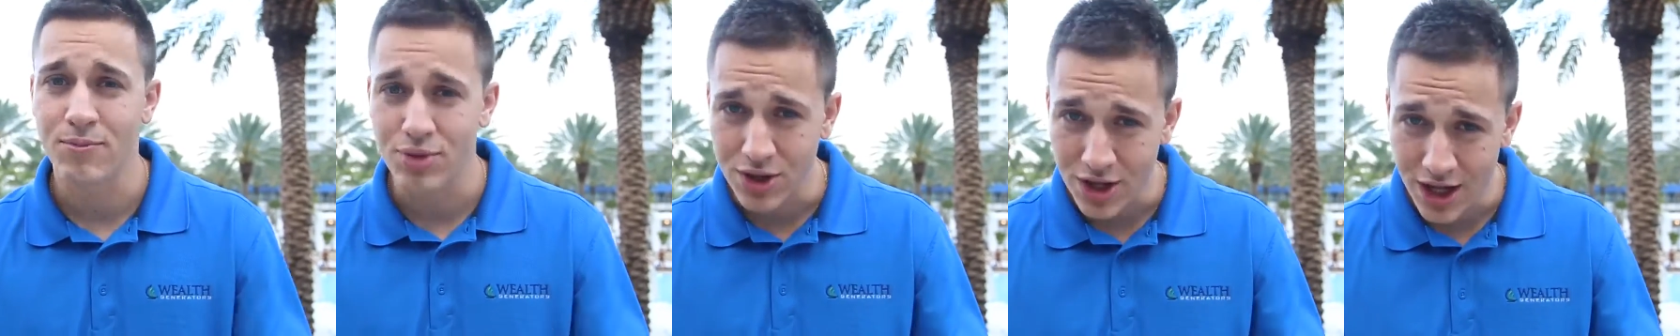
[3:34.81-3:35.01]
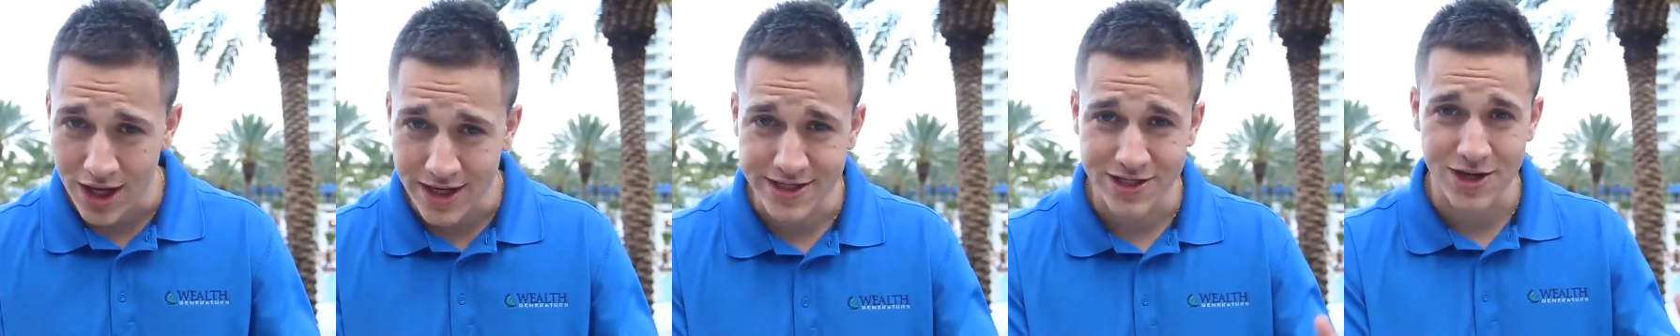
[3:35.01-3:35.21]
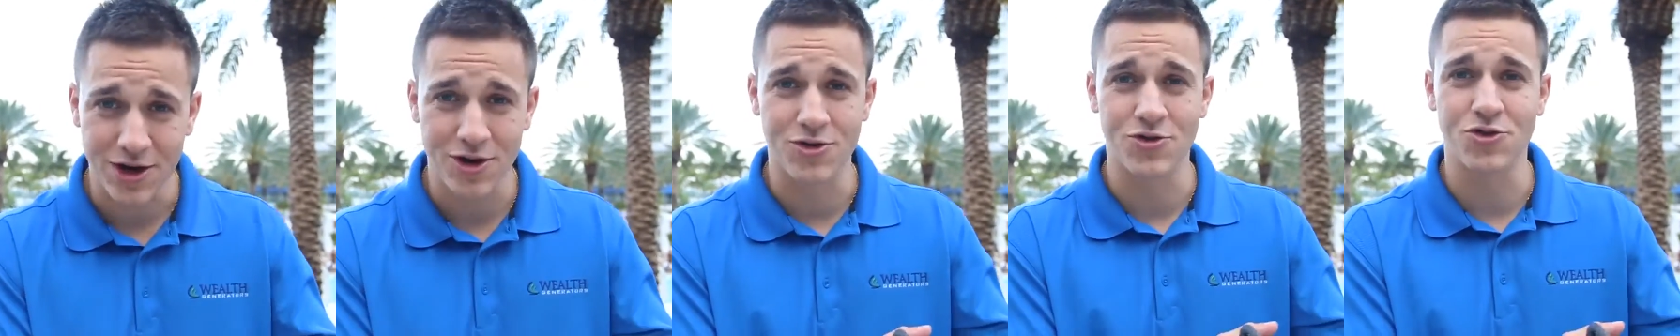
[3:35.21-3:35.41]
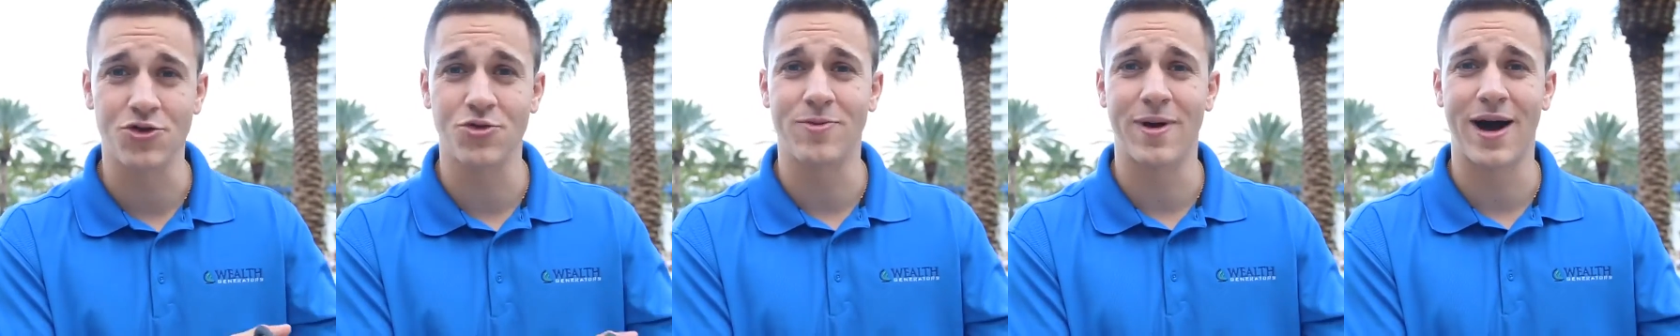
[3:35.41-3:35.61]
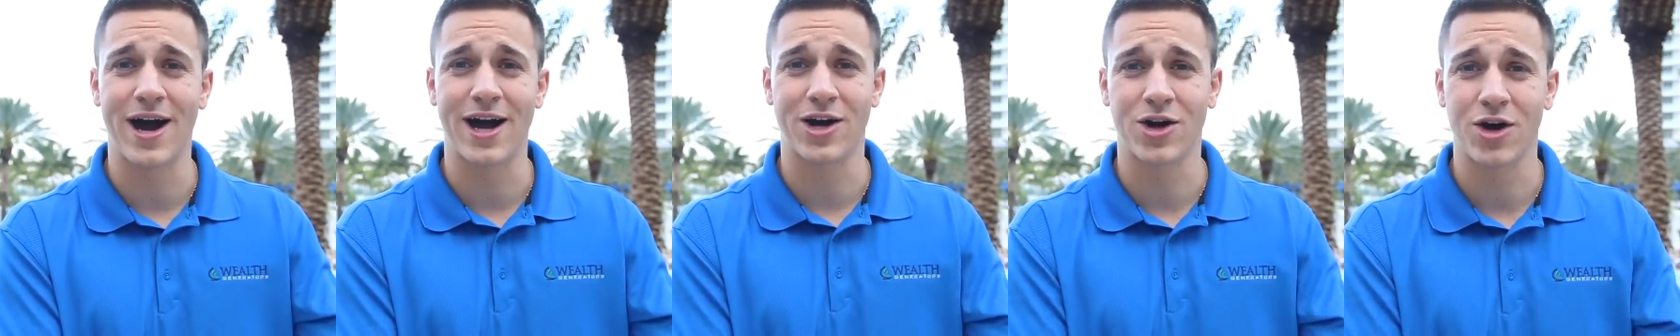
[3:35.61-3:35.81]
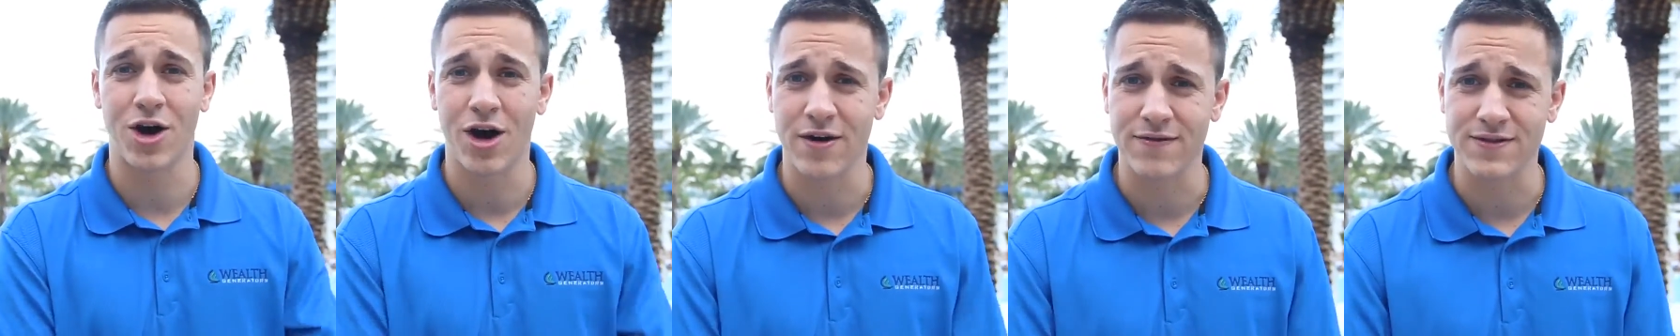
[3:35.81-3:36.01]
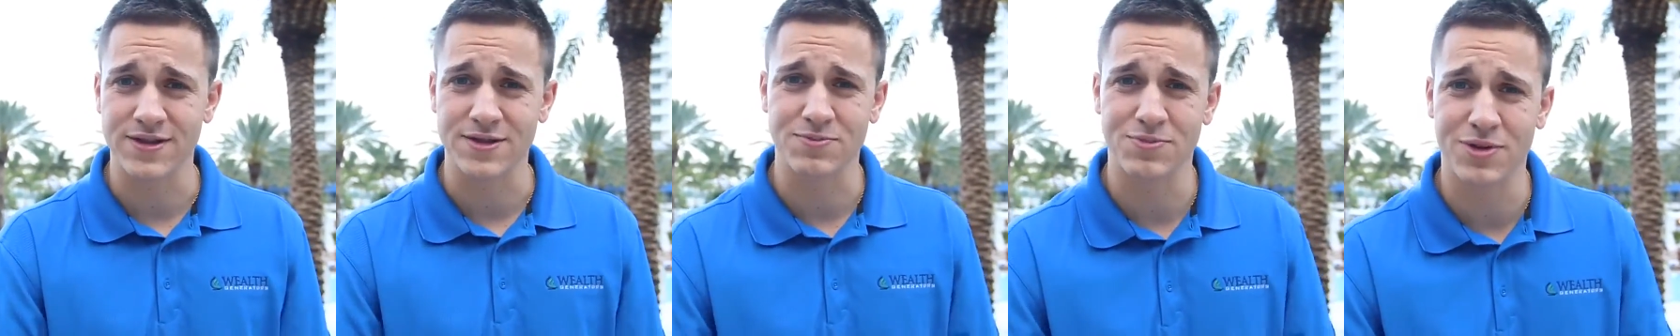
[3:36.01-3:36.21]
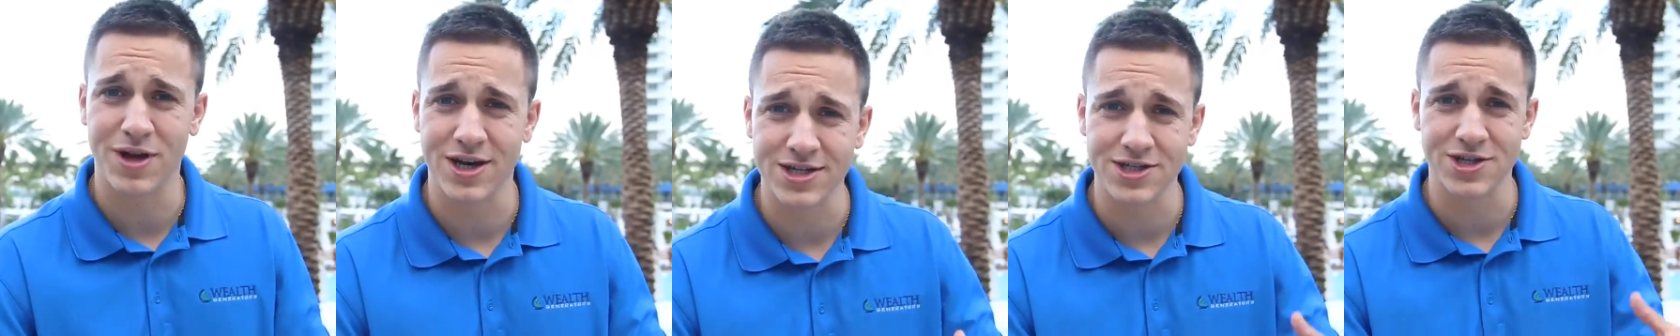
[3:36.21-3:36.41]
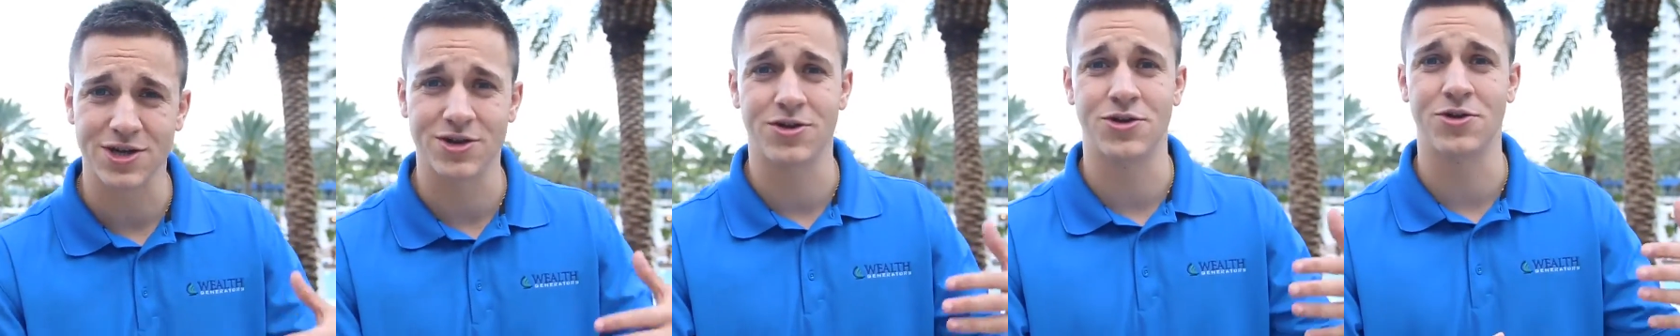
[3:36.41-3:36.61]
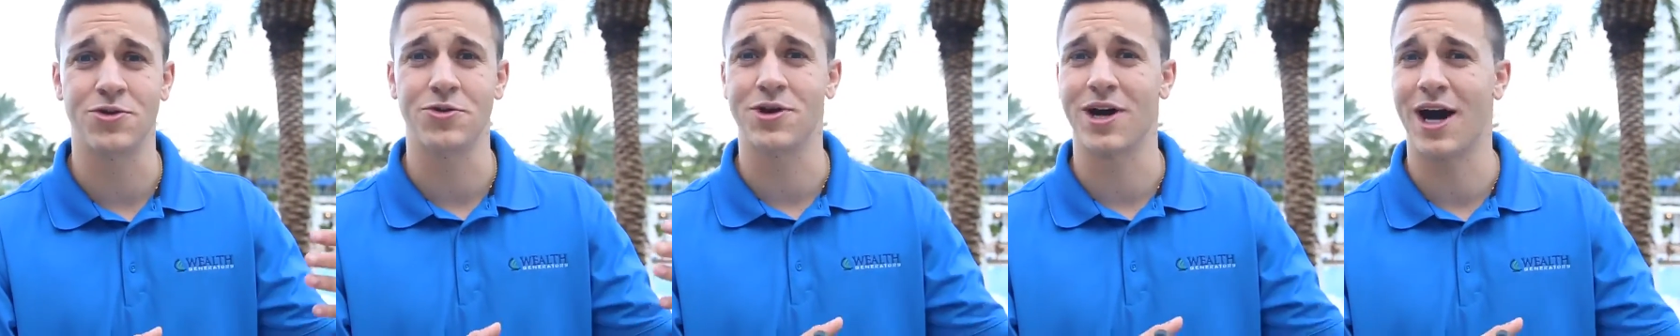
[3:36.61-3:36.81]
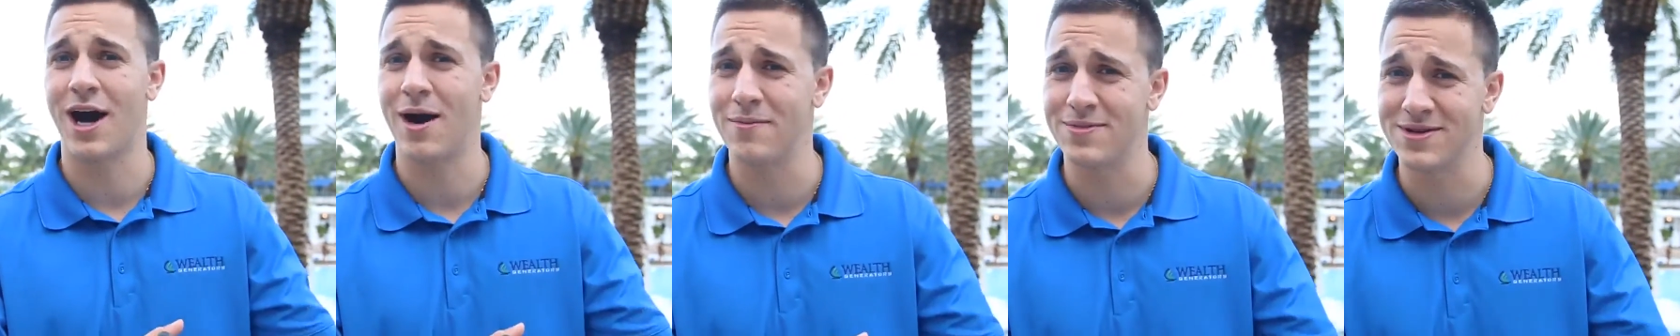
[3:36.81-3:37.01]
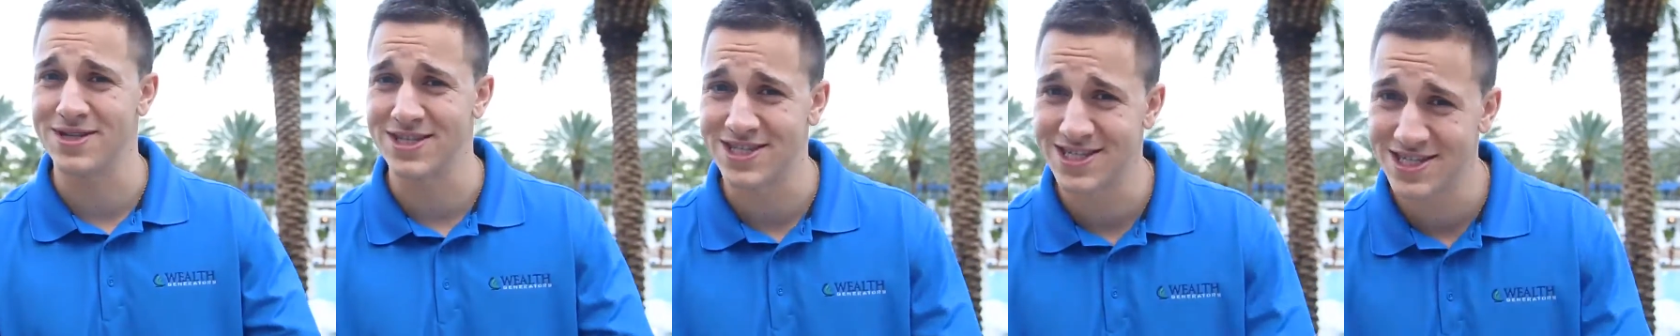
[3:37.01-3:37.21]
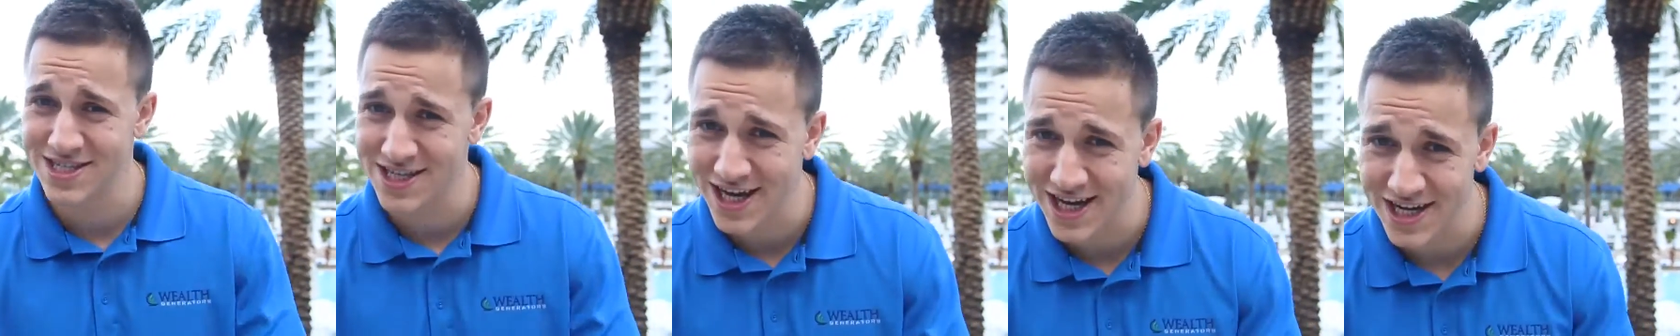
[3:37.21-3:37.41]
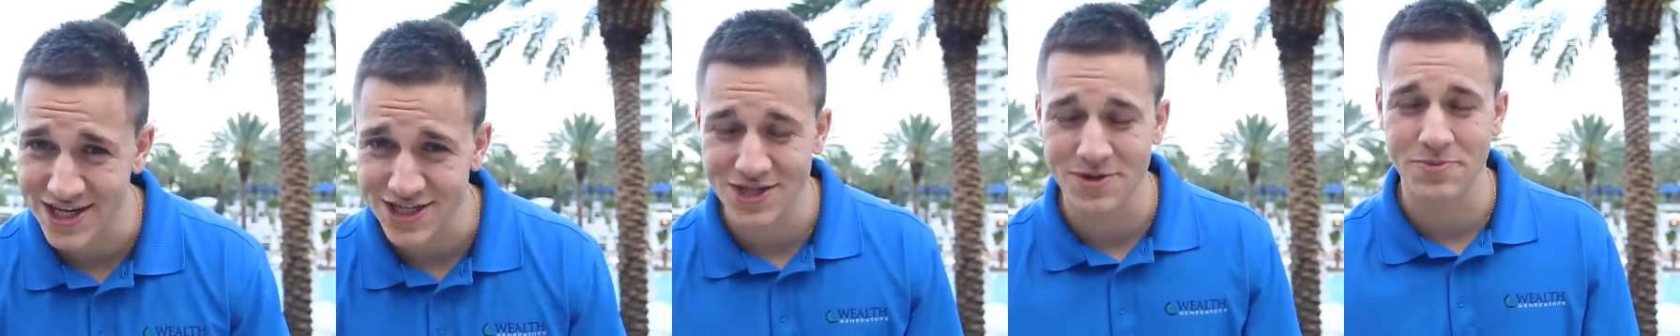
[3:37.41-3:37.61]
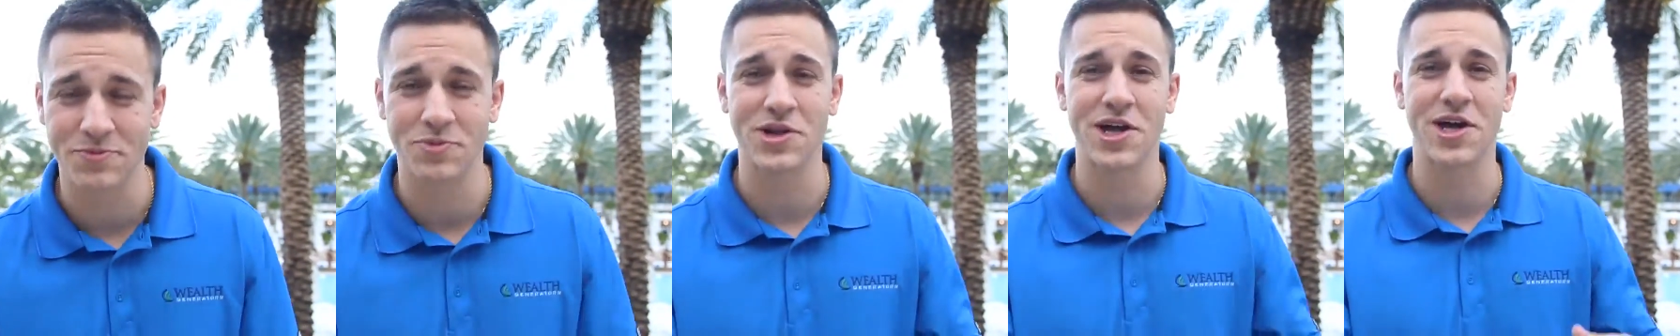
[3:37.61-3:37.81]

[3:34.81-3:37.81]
plus our new back office, plus our new compensation